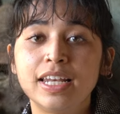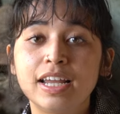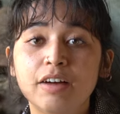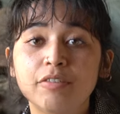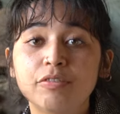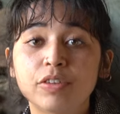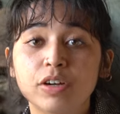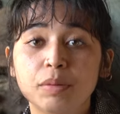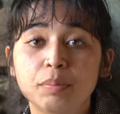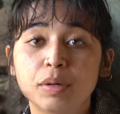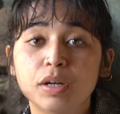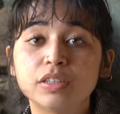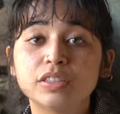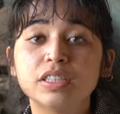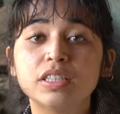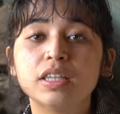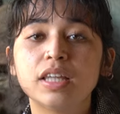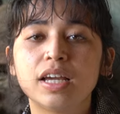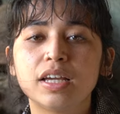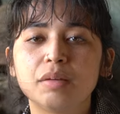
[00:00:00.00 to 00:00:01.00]
Now, for a
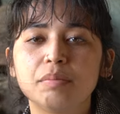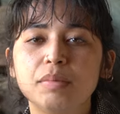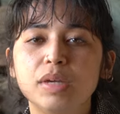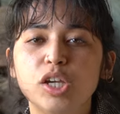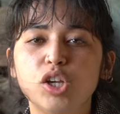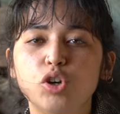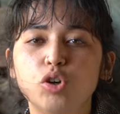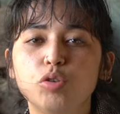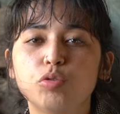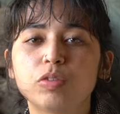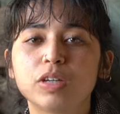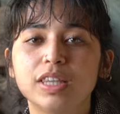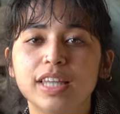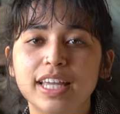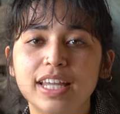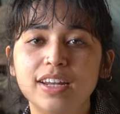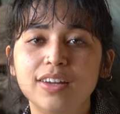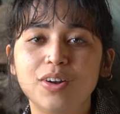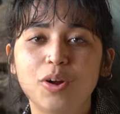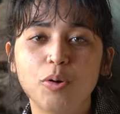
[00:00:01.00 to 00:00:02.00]
person like me who
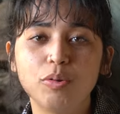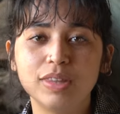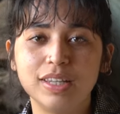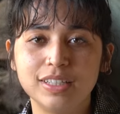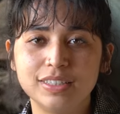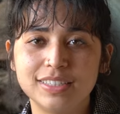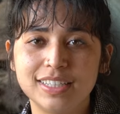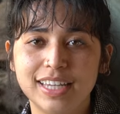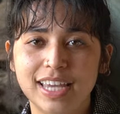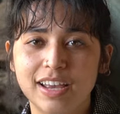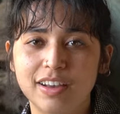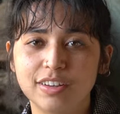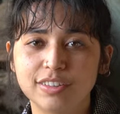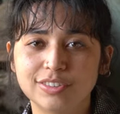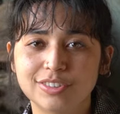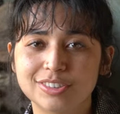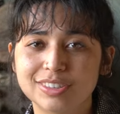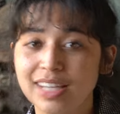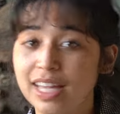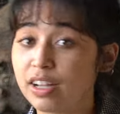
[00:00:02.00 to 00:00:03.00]
related only to
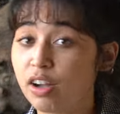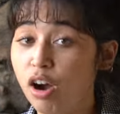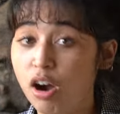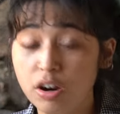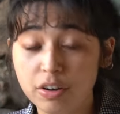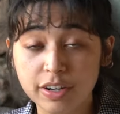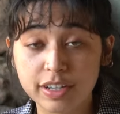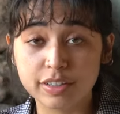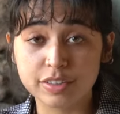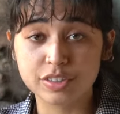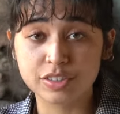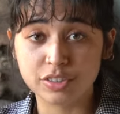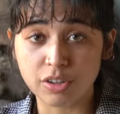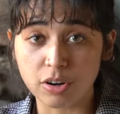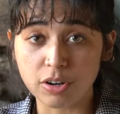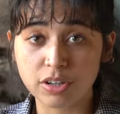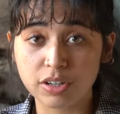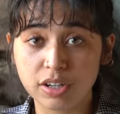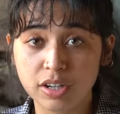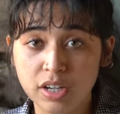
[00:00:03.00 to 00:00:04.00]
characters like Arya
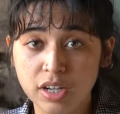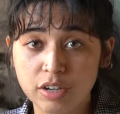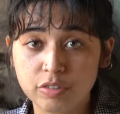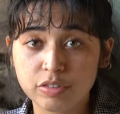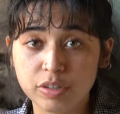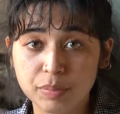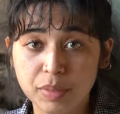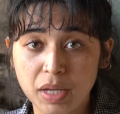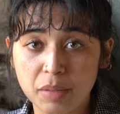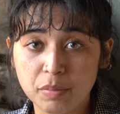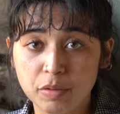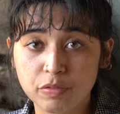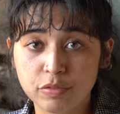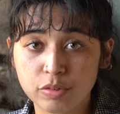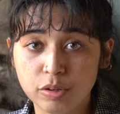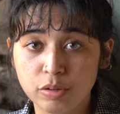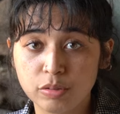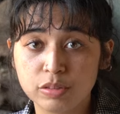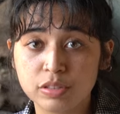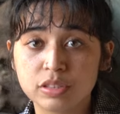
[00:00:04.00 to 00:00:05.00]
Stark from Game of
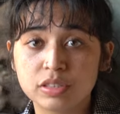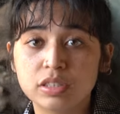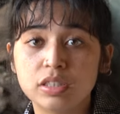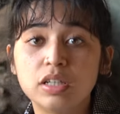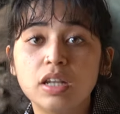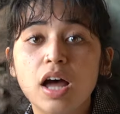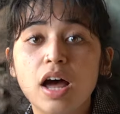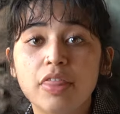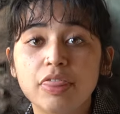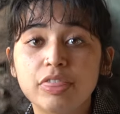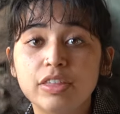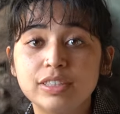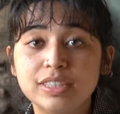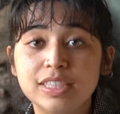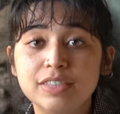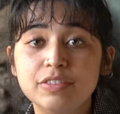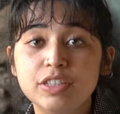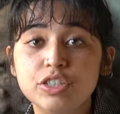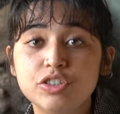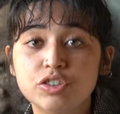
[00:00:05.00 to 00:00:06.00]
Thrones, not the
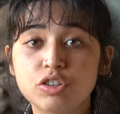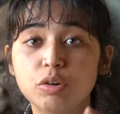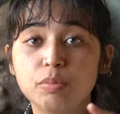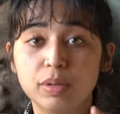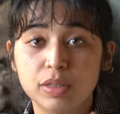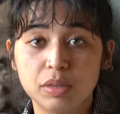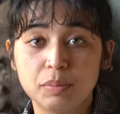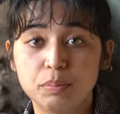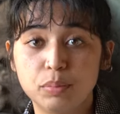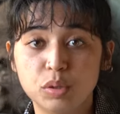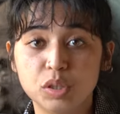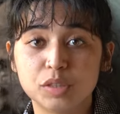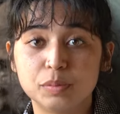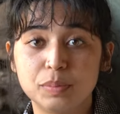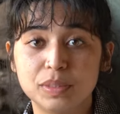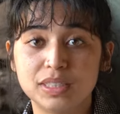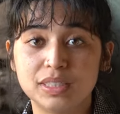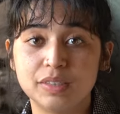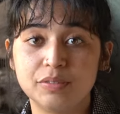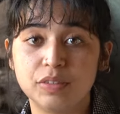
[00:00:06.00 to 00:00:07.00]
TV show, but the book
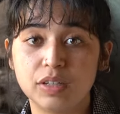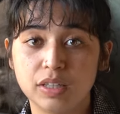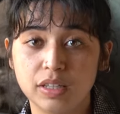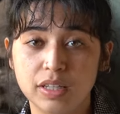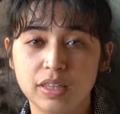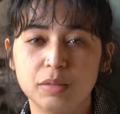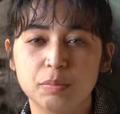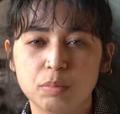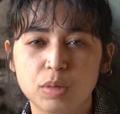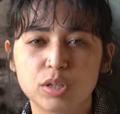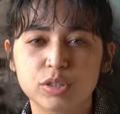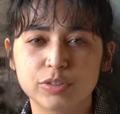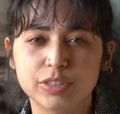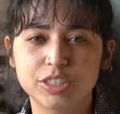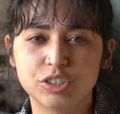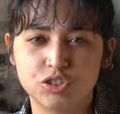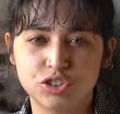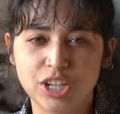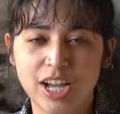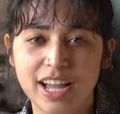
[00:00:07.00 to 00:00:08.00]
specifically, The
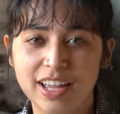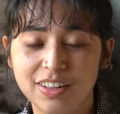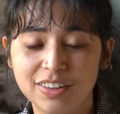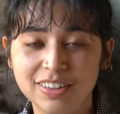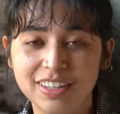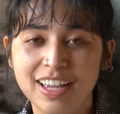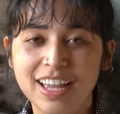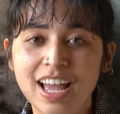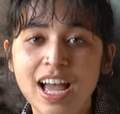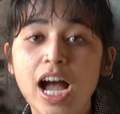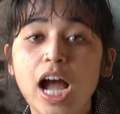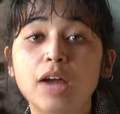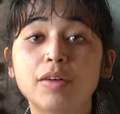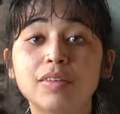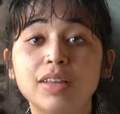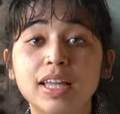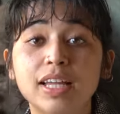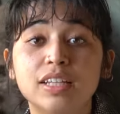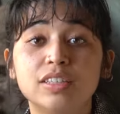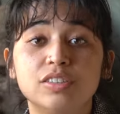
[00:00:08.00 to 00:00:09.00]
Murderous Child, I
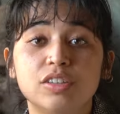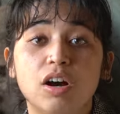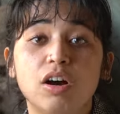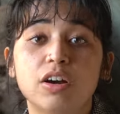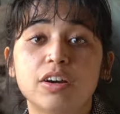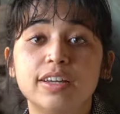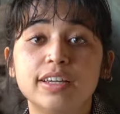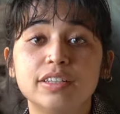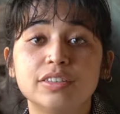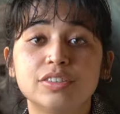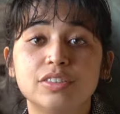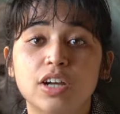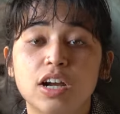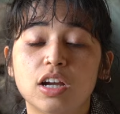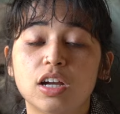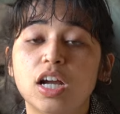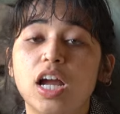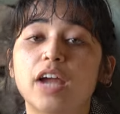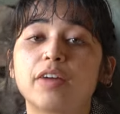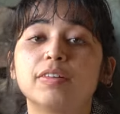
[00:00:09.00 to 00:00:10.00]
related to Arya
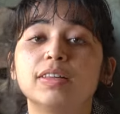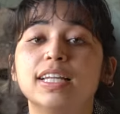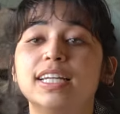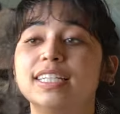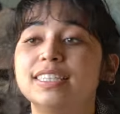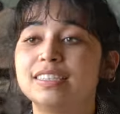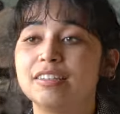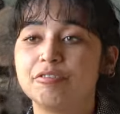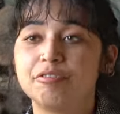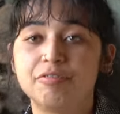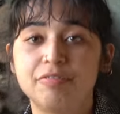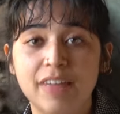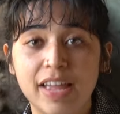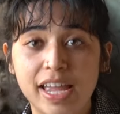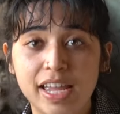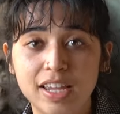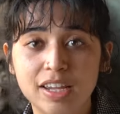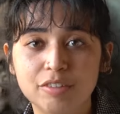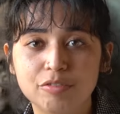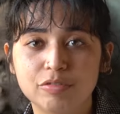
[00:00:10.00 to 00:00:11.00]
Stark, I related to
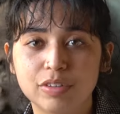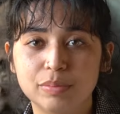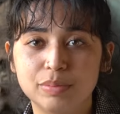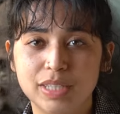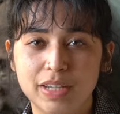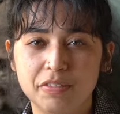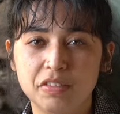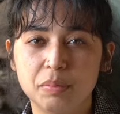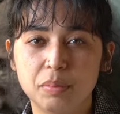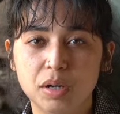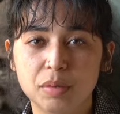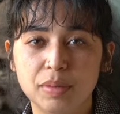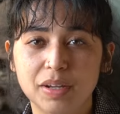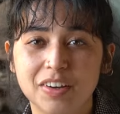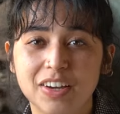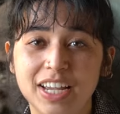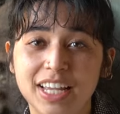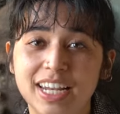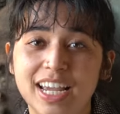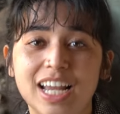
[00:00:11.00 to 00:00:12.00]
Fang from Dave the
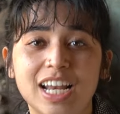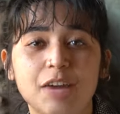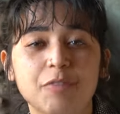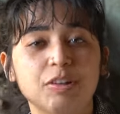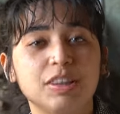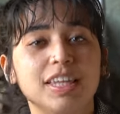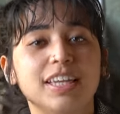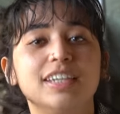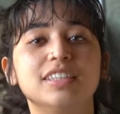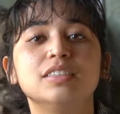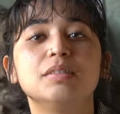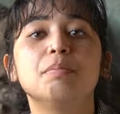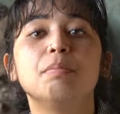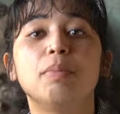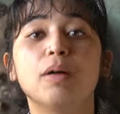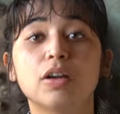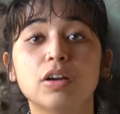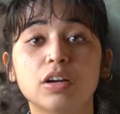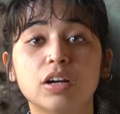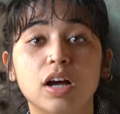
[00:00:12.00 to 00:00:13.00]
Barbarian, and I related to
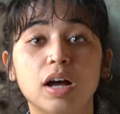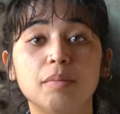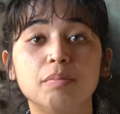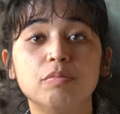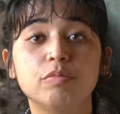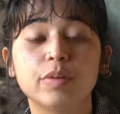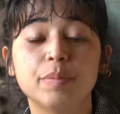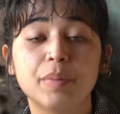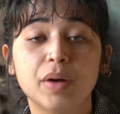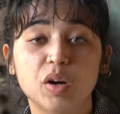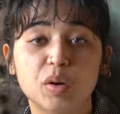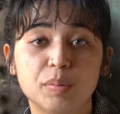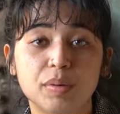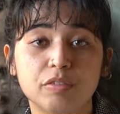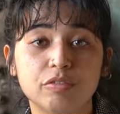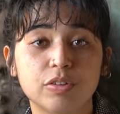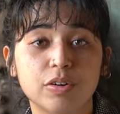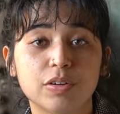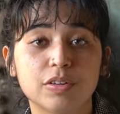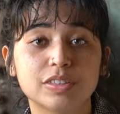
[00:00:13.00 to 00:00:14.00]
Buttercup from
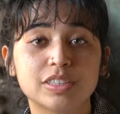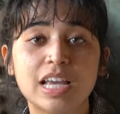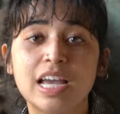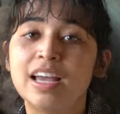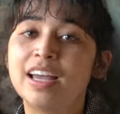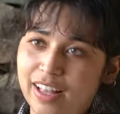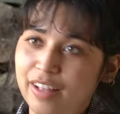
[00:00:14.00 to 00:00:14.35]
Powerpuff Girls.